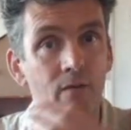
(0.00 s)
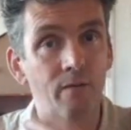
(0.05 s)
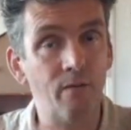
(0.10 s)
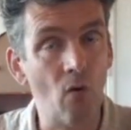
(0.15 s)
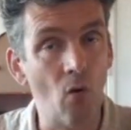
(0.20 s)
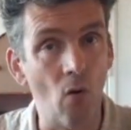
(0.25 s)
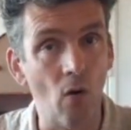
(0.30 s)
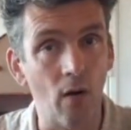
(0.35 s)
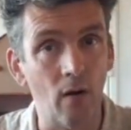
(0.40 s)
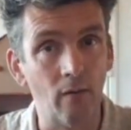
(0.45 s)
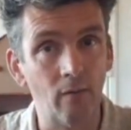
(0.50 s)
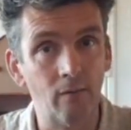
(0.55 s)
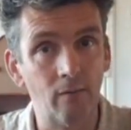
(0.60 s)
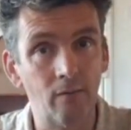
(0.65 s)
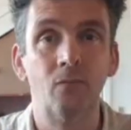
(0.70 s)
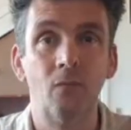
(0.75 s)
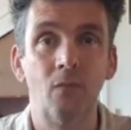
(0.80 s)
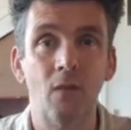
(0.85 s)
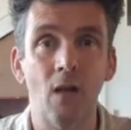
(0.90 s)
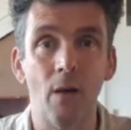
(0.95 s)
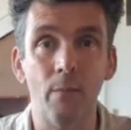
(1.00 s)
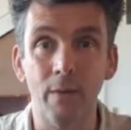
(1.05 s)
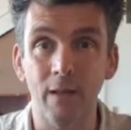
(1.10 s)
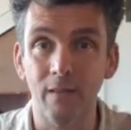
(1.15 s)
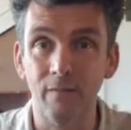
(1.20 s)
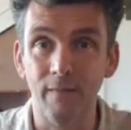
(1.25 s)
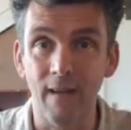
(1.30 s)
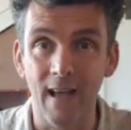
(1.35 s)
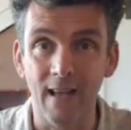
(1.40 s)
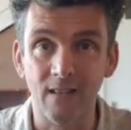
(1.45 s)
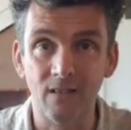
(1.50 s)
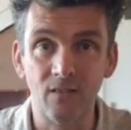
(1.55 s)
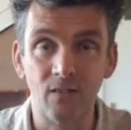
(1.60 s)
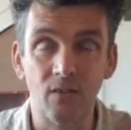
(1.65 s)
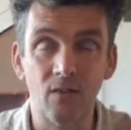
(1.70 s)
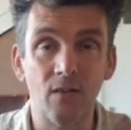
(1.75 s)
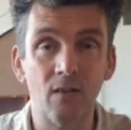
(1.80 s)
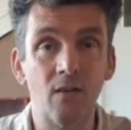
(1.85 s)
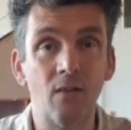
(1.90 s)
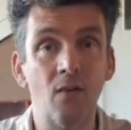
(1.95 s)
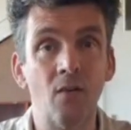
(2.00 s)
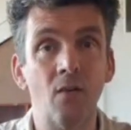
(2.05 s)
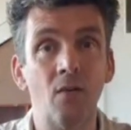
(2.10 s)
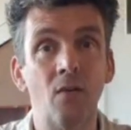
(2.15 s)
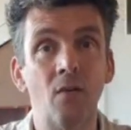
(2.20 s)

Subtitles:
4. A bit faster.